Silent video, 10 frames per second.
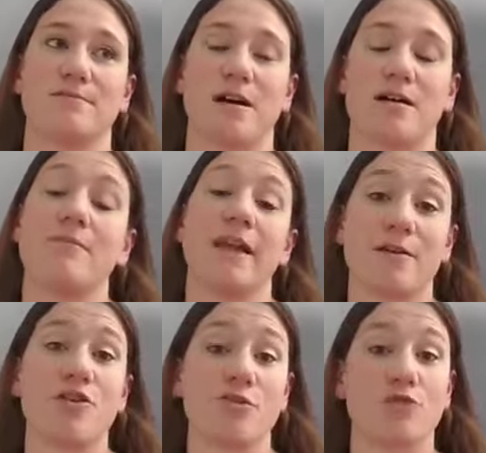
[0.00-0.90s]

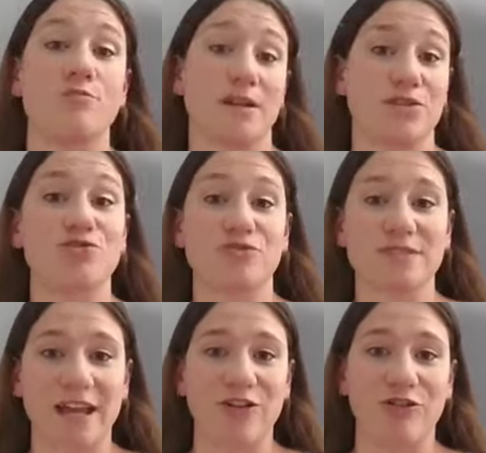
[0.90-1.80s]
like your own menstrual
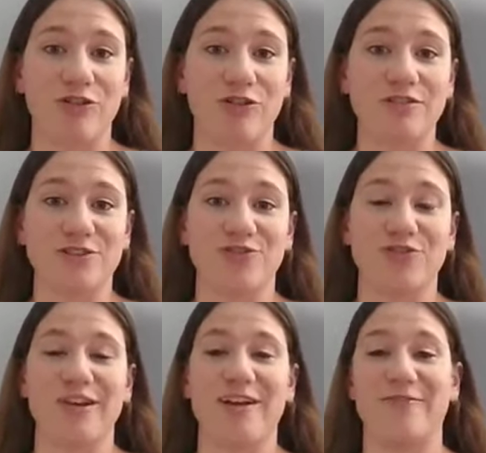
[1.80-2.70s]
cycle. So
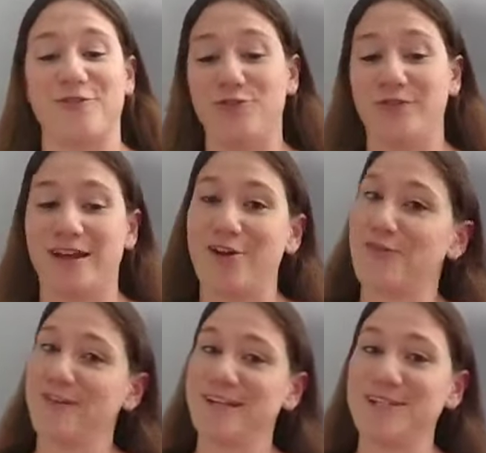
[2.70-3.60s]
you have, if you had
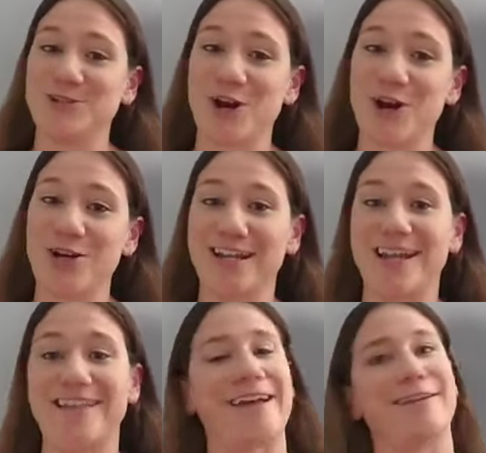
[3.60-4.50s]
already started
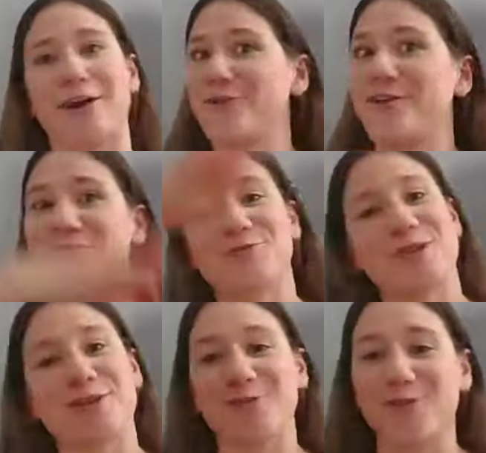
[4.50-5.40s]
it, like now you have to
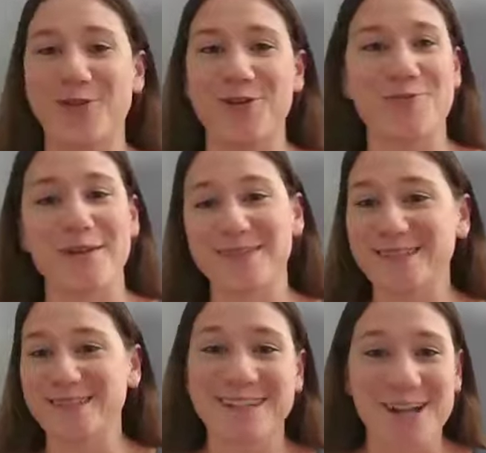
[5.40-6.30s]
wait a whole other month
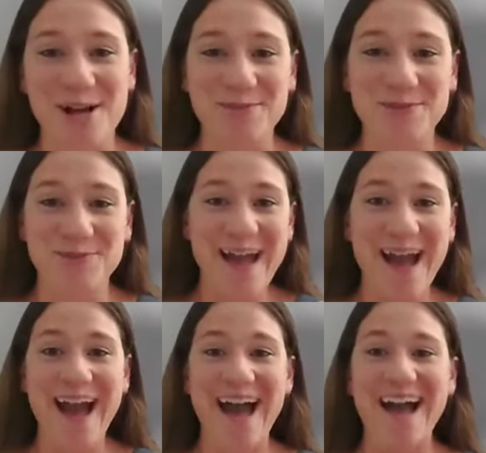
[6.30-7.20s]
till it comes
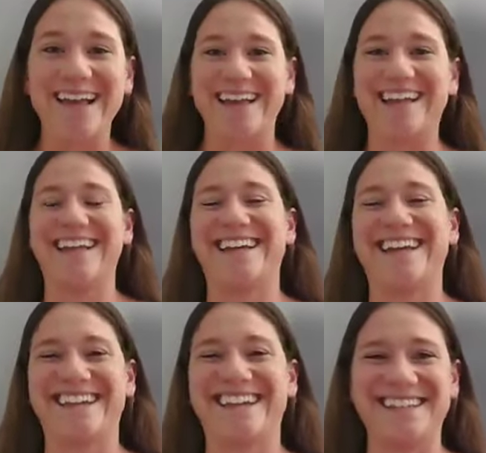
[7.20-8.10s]
back.
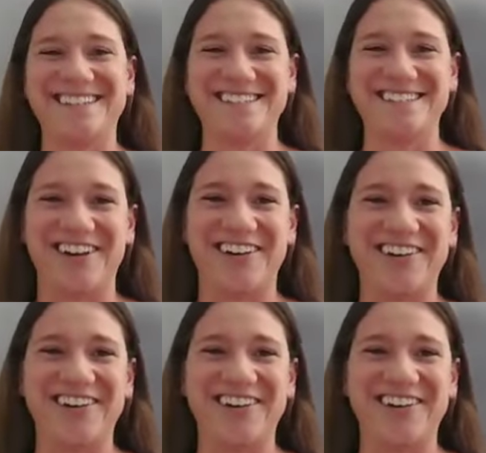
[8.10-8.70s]
So